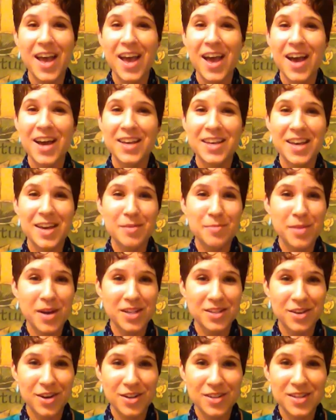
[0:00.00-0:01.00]
Again,
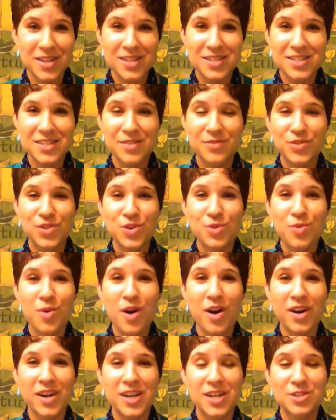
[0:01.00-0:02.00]
my darlings, if you
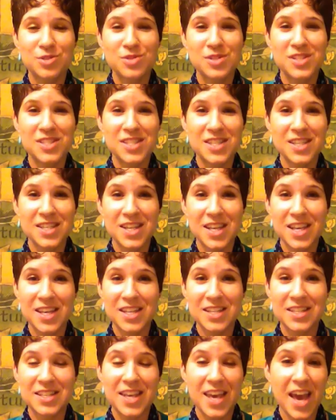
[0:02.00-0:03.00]
are interested
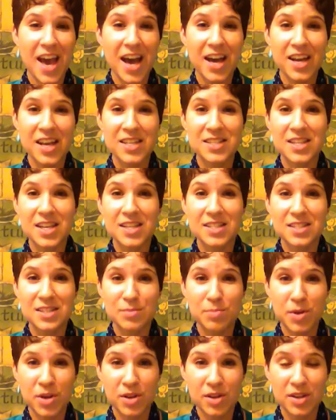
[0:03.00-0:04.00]
in Cat as a
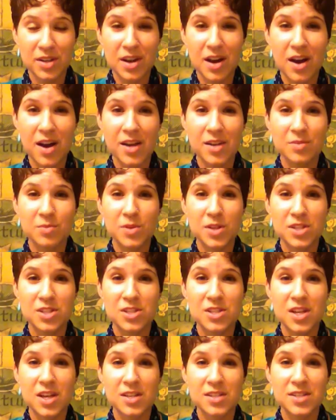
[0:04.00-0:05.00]
Spirit Guide,
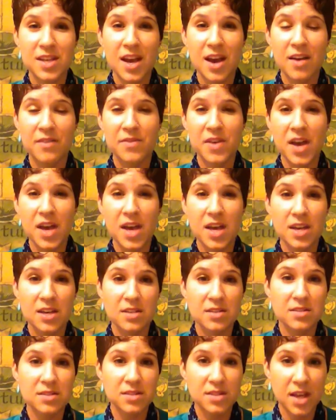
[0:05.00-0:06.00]
which does have
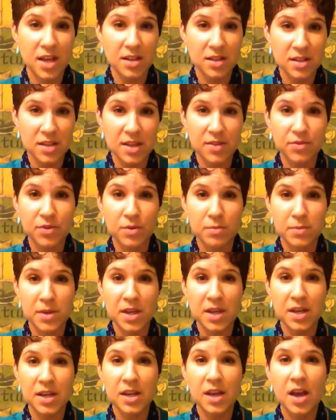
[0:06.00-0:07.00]
a slightly different
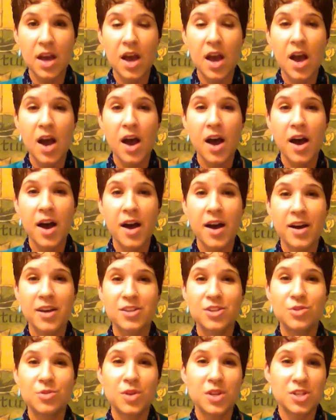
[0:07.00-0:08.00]
meaning,
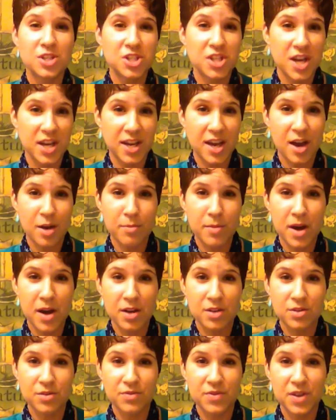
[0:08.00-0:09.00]
you can check out
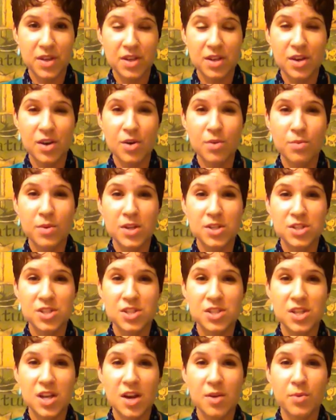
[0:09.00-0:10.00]
my other video,
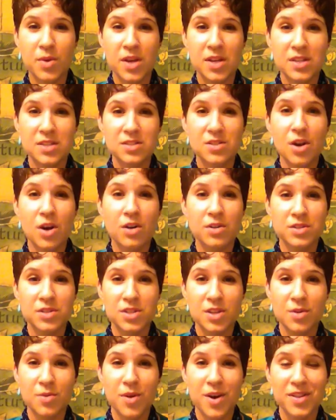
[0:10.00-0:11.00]
which is
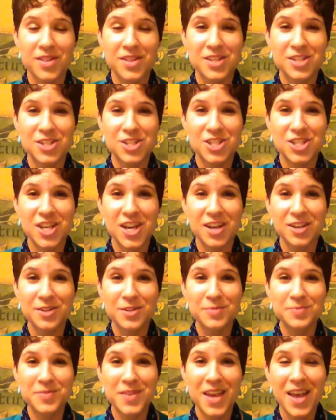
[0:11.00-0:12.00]
also on this
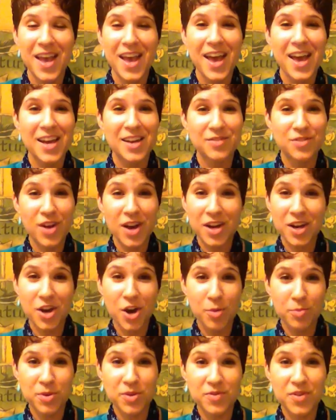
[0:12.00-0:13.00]
channel. And if not, I
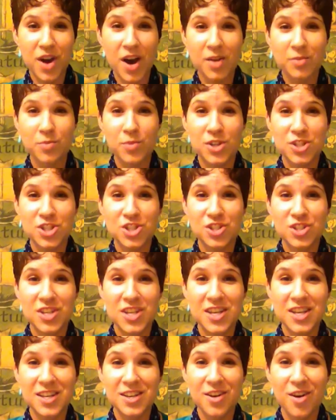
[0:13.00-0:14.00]
hope you've gotten what you
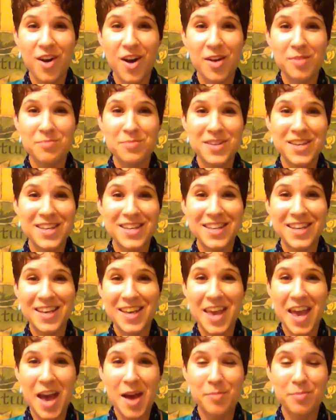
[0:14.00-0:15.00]
need on being a
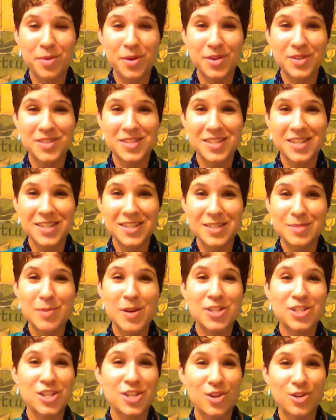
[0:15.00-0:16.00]
cat person,
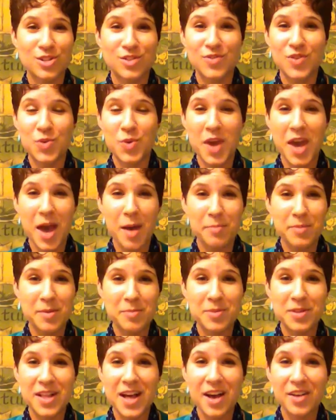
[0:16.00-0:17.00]
especially those of you cat
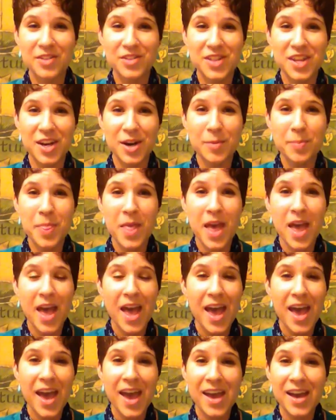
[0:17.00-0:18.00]
people out there.
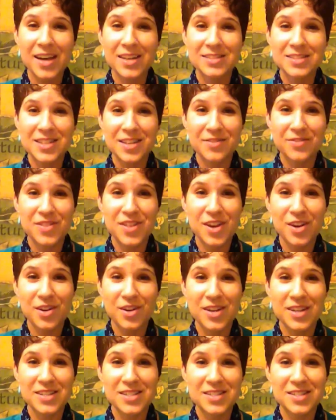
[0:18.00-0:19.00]
And if
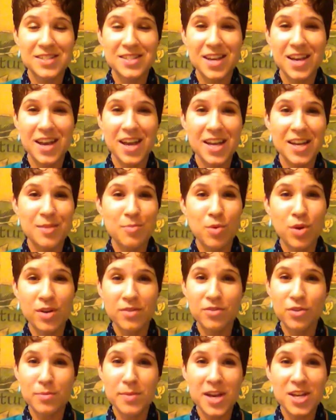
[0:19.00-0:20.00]
there is any more
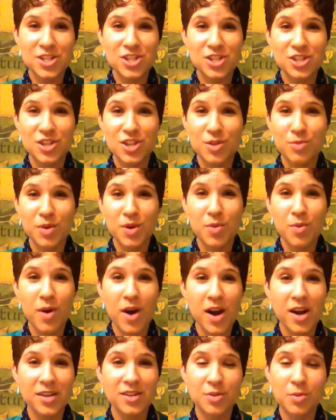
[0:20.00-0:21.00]
information you
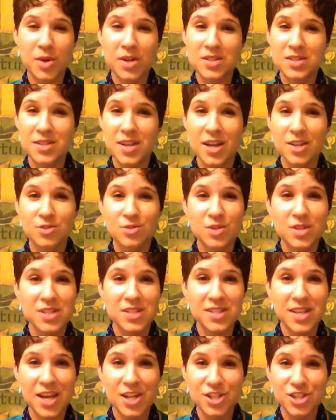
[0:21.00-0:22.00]
require, you want to schedule a
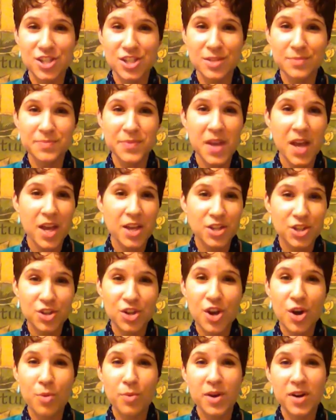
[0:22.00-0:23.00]
session,
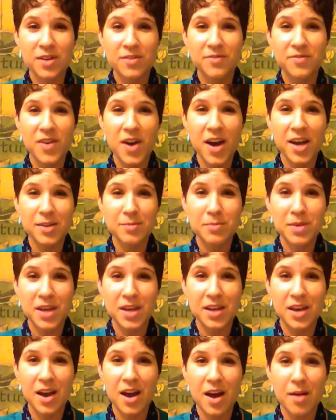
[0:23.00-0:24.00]
you know where to find
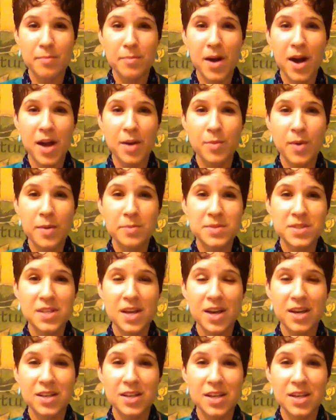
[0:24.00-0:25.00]
me. My
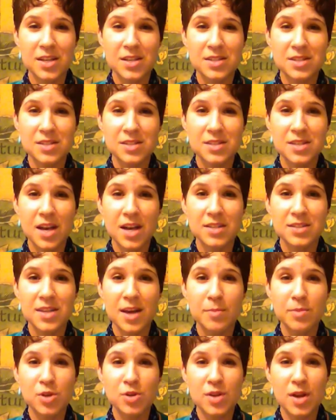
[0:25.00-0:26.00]
website is
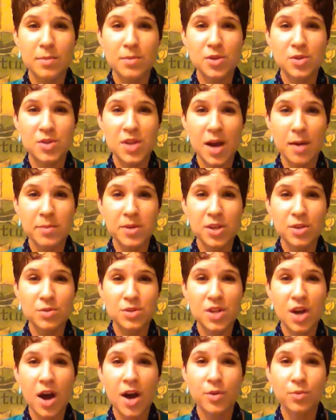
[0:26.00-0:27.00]

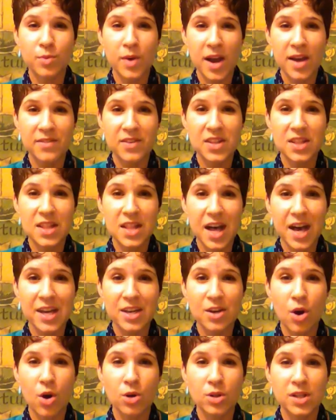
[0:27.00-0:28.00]

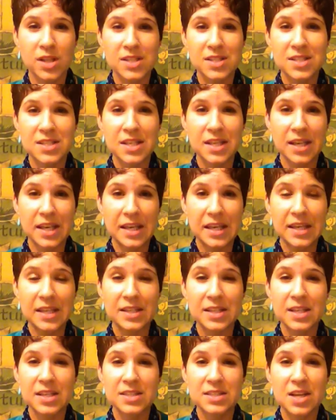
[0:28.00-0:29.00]

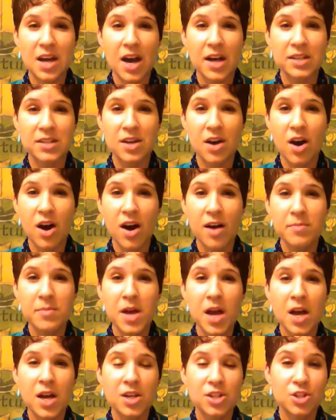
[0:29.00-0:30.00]
www.ravenlightholistichealing.com.
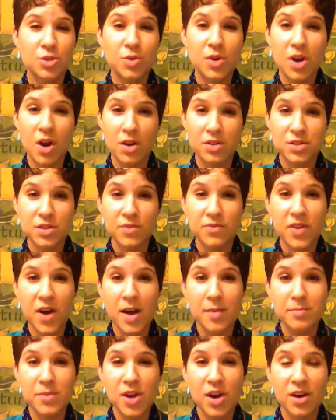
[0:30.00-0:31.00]
You can also
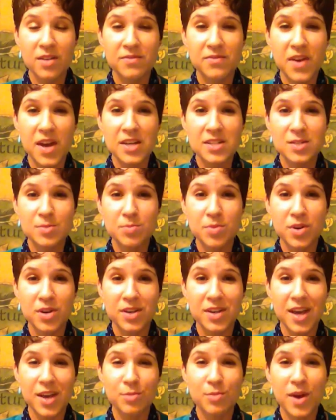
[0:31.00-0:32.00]
find me on
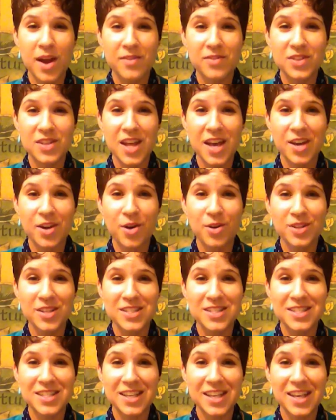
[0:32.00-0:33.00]
Facebook at Raven Light
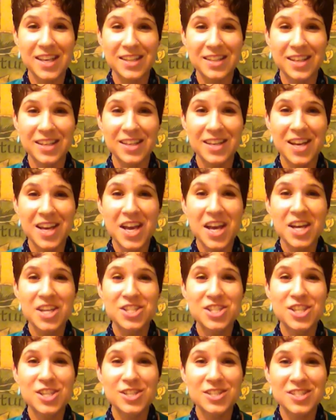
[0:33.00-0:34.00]
Holistic Healing.
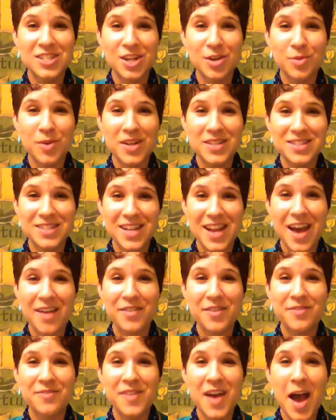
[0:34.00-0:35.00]
Cheers, dear ones, and
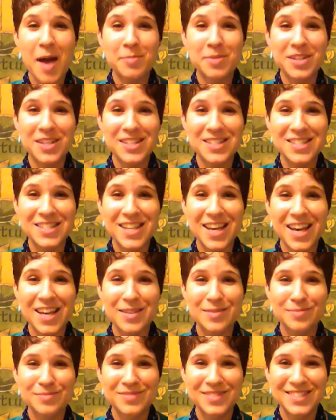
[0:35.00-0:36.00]
have a fabulous day.